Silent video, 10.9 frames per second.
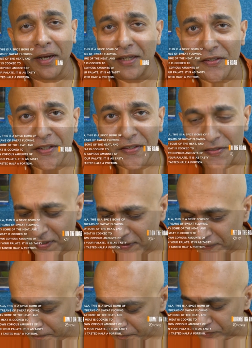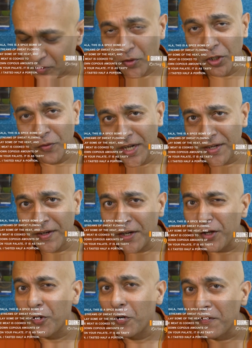spicy as that. When you're eating
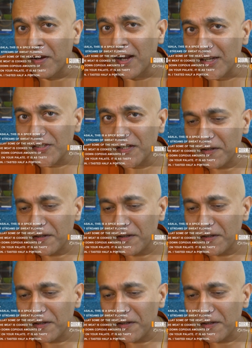it, you don't realize